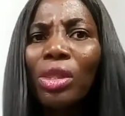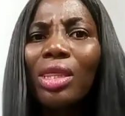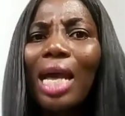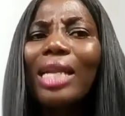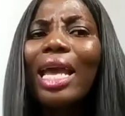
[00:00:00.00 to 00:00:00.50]

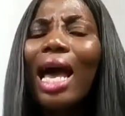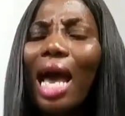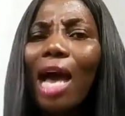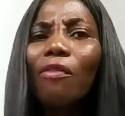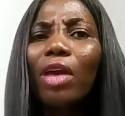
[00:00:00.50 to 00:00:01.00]
that they
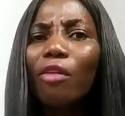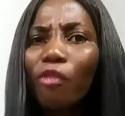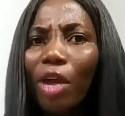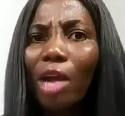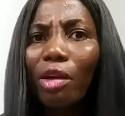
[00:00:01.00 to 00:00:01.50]
have a
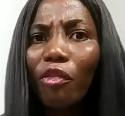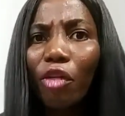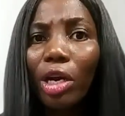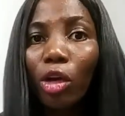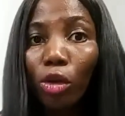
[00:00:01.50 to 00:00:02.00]
very
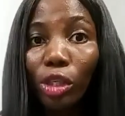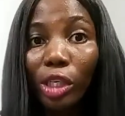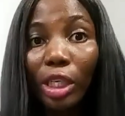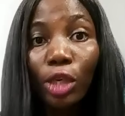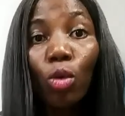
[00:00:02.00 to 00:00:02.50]
friendly culture. They
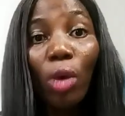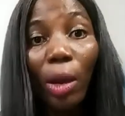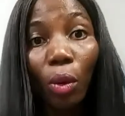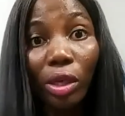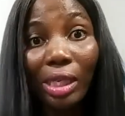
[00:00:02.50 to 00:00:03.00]
didn't know who I
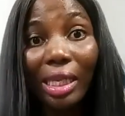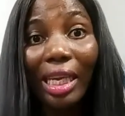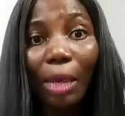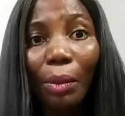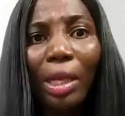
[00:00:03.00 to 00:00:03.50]
was as I
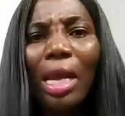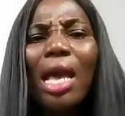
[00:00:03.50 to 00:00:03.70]
came in.